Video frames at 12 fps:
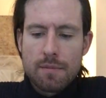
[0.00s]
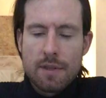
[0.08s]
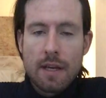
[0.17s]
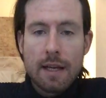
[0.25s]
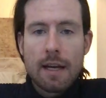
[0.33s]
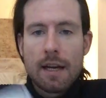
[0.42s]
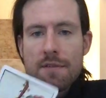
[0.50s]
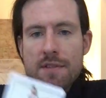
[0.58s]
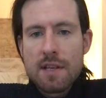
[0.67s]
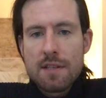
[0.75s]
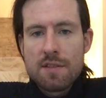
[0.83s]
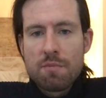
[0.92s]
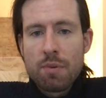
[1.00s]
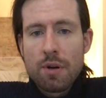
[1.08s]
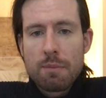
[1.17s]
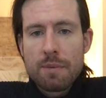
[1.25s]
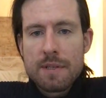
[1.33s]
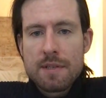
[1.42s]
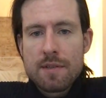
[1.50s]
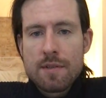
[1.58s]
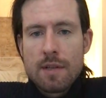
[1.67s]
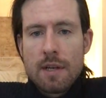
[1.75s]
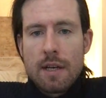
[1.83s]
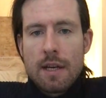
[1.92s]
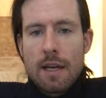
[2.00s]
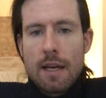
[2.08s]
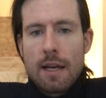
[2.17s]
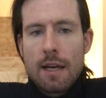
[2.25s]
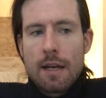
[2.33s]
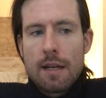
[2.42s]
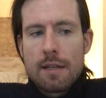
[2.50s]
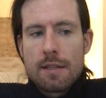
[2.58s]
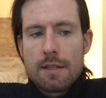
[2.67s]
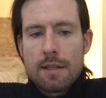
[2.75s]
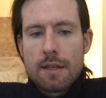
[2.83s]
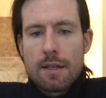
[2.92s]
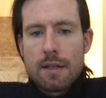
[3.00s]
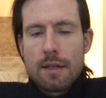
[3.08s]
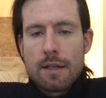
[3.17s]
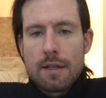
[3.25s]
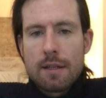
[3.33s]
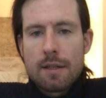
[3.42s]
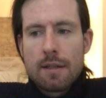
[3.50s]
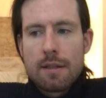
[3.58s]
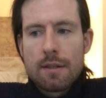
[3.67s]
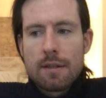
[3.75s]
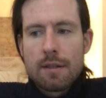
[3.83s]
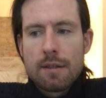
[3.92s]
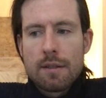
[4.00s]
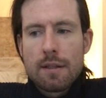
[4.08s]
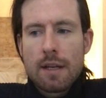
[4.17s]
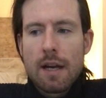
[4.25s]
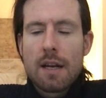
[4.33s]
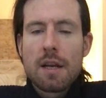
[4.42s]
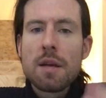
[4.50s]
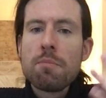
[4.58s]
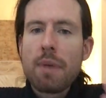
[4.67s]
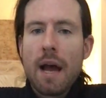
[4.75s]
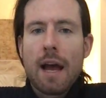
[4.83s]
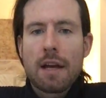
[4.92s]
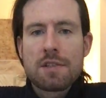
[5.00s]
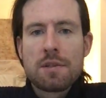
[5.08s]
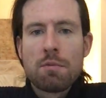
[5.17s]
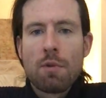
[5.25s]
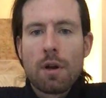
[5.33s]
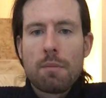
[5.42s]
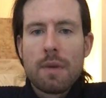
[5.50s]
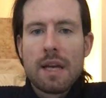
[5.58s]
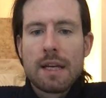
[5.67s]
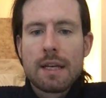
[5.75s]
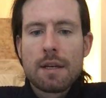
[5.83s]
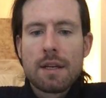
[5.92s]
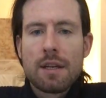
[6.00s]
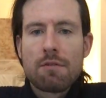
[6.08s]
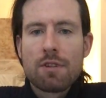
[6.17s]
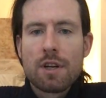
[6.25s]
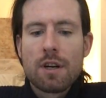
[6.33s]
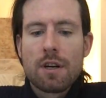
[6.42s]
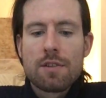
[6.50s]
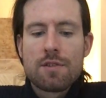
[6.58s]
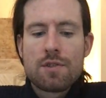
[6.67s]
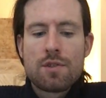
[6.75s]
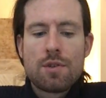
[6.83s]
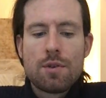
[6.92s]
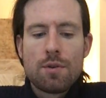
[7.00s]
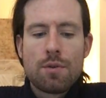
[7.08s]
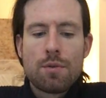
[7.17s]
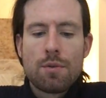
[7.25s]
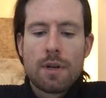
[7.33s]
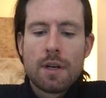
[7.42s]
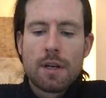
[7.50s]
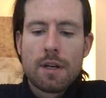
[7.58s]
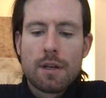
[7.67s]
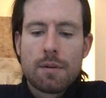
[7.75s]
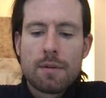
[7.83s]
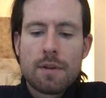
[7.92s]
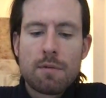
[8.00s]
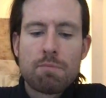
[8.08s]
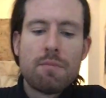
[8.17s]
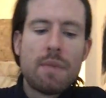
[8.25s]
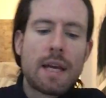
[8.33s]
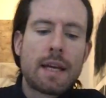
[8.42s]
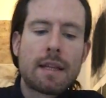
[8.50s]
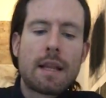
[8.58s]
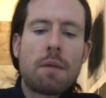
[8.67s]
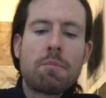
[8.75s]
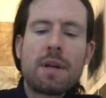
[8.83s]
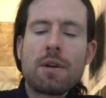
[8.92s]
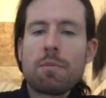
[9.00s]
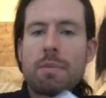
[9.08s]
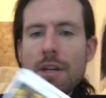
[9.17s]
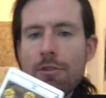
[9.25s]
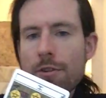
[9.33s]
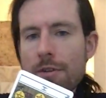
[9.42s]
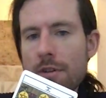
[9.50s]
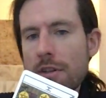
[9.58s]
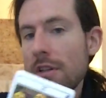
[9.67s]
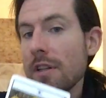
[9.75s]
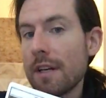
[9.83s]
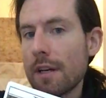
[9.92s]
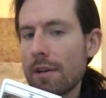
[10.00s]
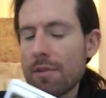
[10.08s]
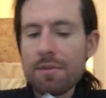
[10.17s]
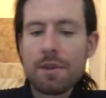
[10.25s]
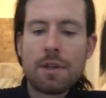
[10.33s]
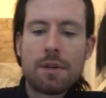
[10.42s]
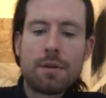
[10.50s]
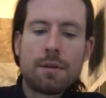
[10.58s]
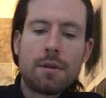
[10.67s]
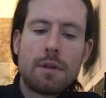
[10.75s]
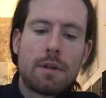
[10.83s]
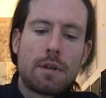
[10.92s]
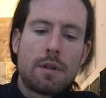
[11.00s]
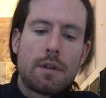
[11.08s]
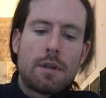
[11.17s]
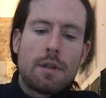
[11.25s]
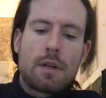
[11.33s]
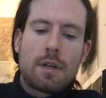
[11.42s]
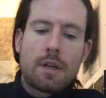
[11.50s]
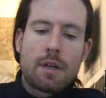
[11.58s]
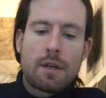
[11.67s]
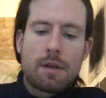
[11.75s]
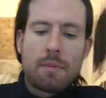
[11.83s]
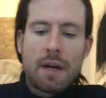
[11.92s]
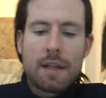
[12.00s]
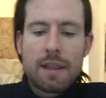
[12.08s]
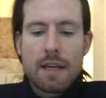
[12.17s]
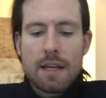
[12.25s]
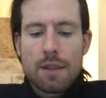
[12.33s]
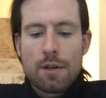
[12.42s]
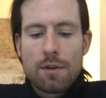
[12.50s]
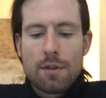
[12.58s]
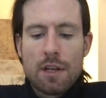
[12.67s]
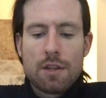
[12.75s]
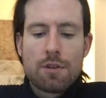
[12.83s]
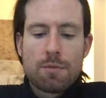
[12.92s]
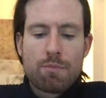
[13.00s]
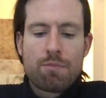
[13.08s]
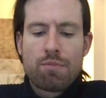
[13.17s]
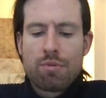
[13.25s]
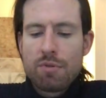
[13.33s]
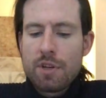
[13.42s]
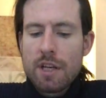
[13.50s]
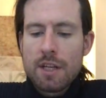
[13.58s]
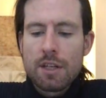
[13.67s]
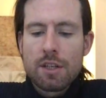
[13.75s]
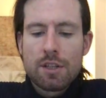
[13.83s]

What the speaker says: that kind of sense of purpose and the kind of impacts you want to make in regards to making that bigger picture clear for you. I think though that you're pretty